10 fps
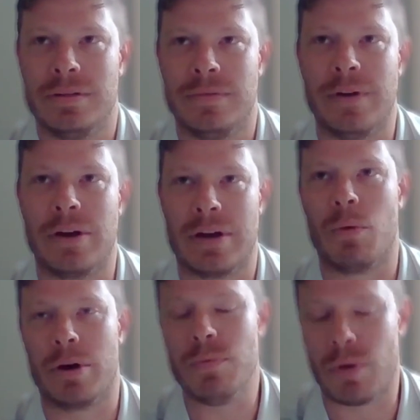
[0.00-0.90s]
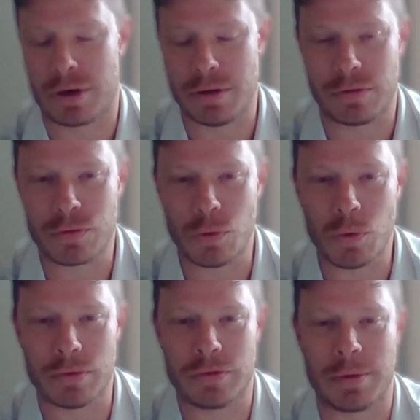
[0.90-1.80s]
figuring out where you want to go to
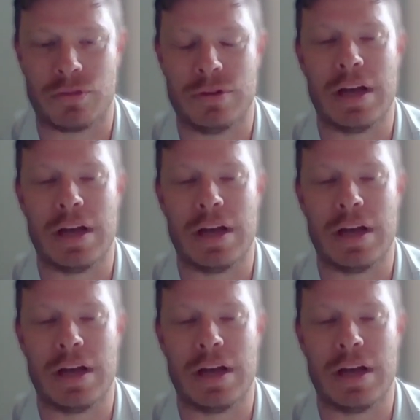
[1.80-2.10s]
school, especially